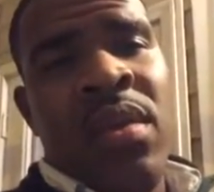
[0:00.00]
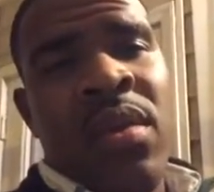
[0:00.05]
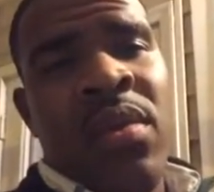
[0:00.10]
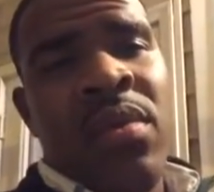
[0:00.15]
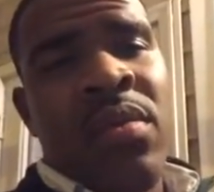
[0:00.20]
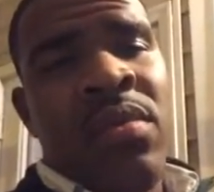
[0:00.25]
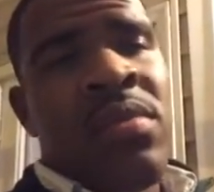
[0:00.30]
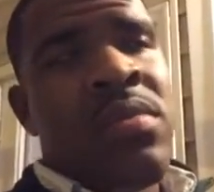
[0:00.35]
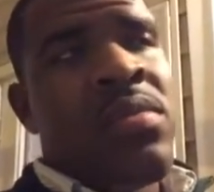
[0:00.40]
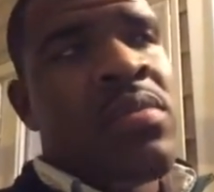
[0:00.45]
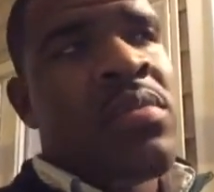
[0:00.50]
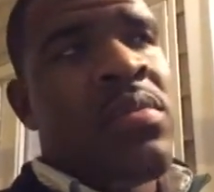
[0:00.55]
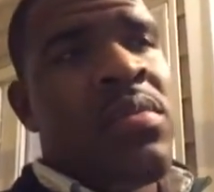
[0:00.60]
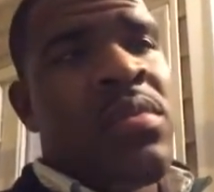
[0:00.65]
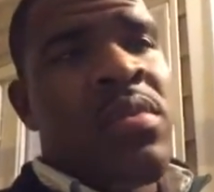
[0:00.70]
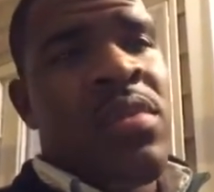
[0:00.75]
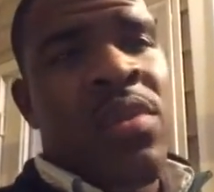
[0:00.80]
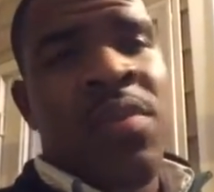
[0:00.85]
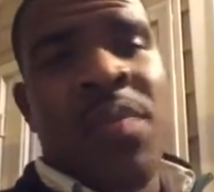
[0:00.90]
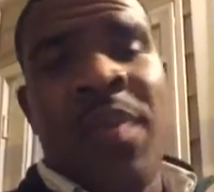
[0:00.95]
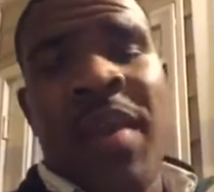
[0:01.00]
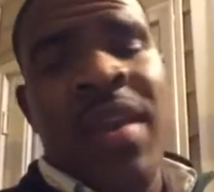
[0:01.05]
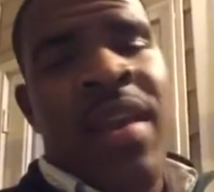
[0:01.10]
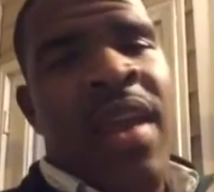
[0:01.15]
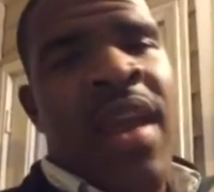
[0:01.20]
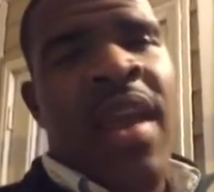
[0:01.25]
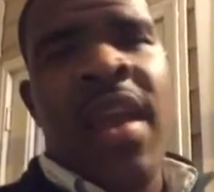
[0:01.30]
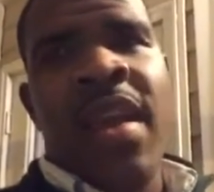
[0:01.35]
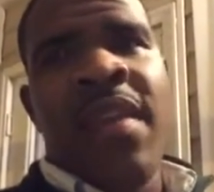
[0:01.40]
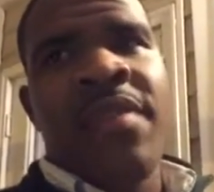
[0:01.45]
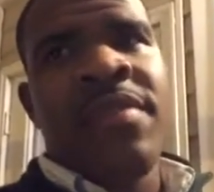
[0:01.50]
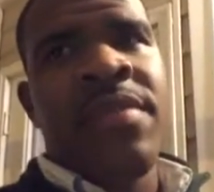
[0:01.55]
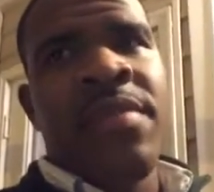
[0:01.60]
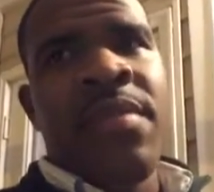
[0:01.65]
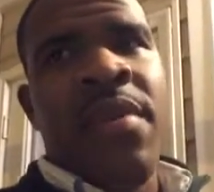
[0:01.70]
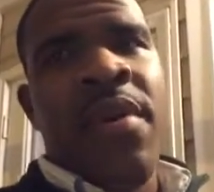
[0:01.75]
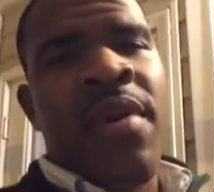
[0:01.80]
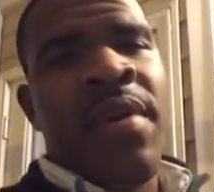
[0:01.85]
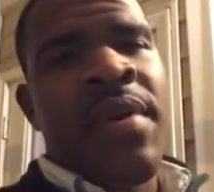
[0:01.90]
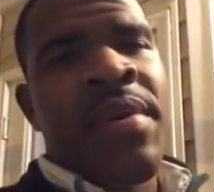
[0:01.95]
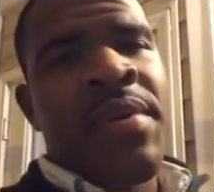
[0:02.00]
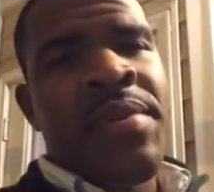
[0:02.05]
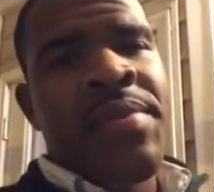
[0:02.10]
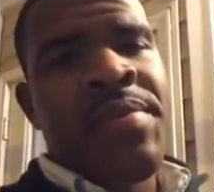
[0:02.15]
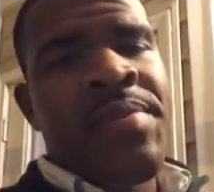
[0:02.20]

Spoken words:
know, you may not have tomorrow.